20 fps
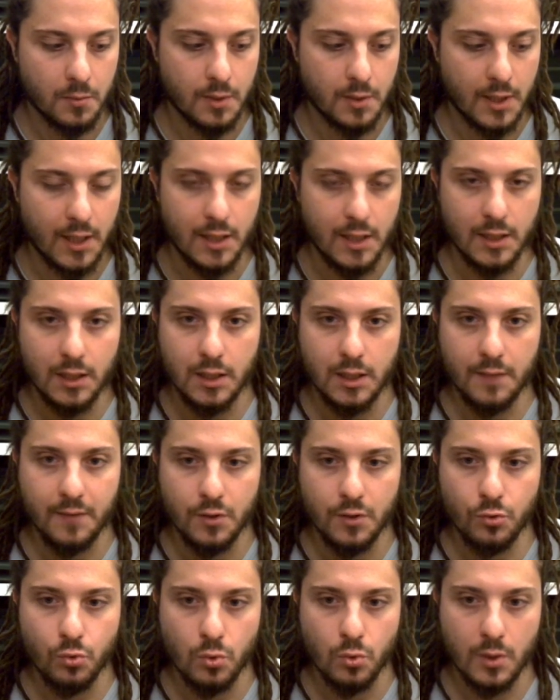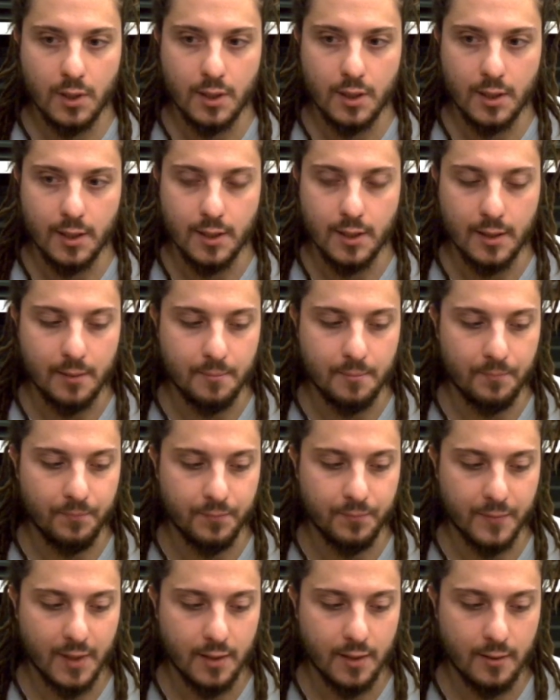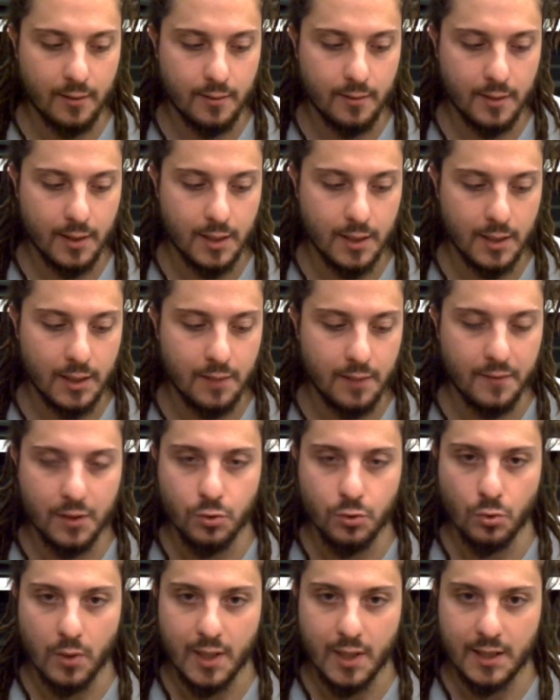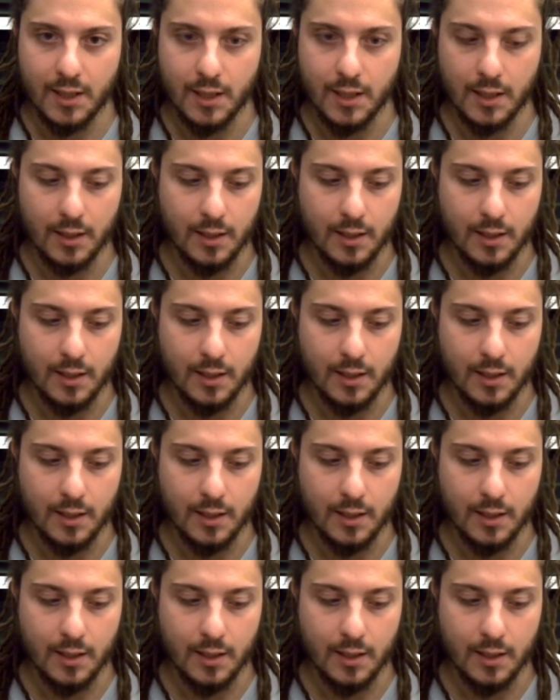individuating